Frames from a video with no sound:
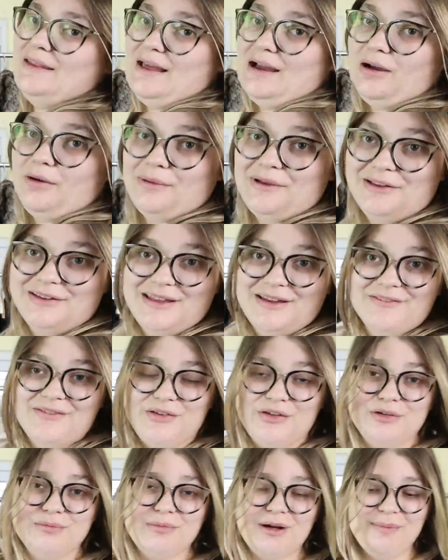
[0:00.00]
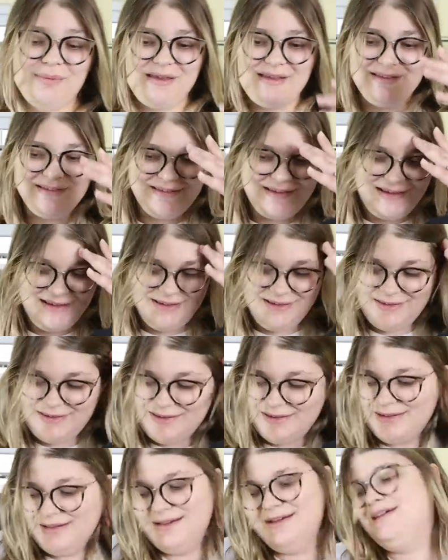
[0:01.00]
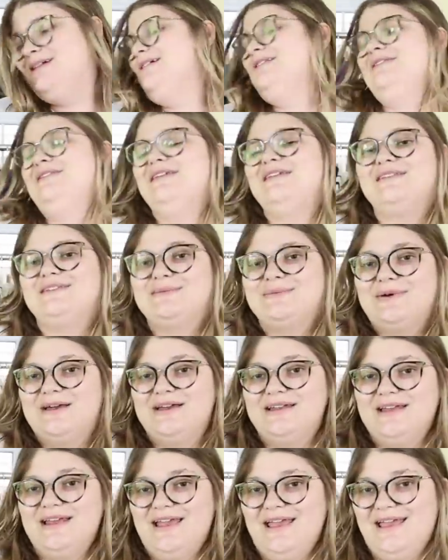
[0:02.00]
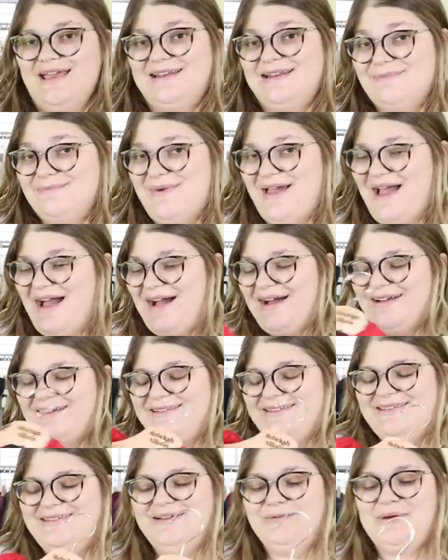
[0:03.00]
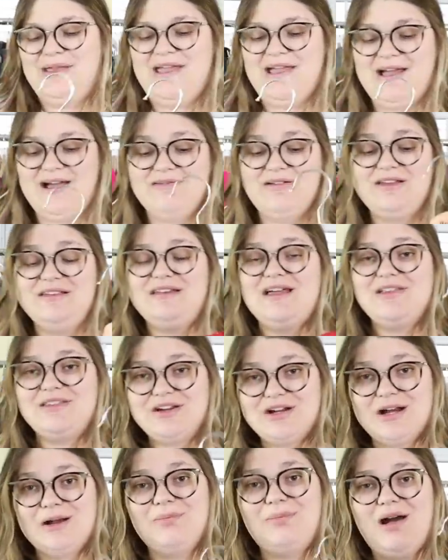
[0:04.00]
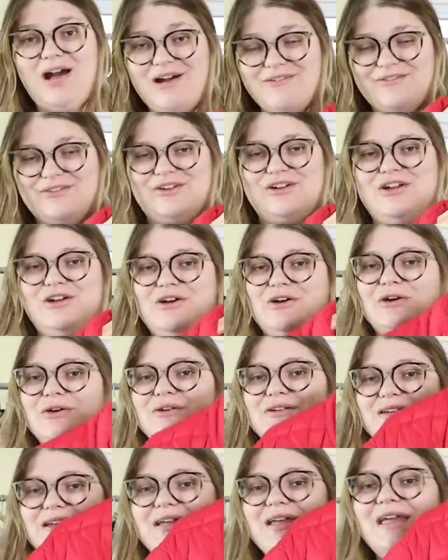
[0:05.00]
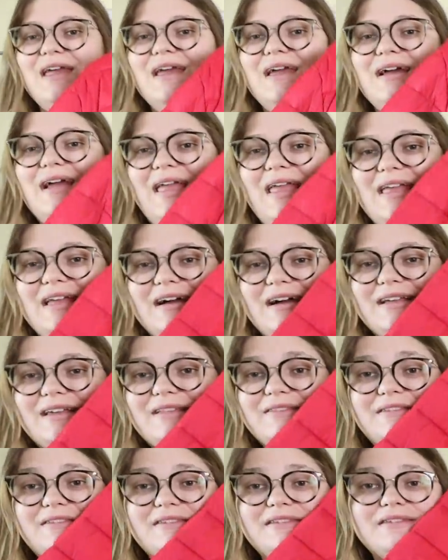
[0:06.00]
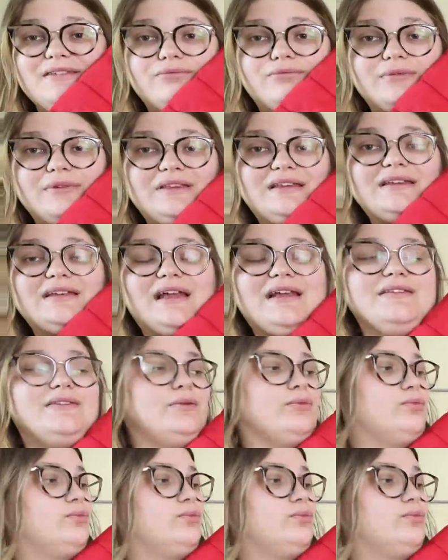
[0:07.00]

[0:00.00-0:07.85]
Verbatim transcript: And now we only have two more pieces this one and a bag. So we have another puffer coat and this is a really nice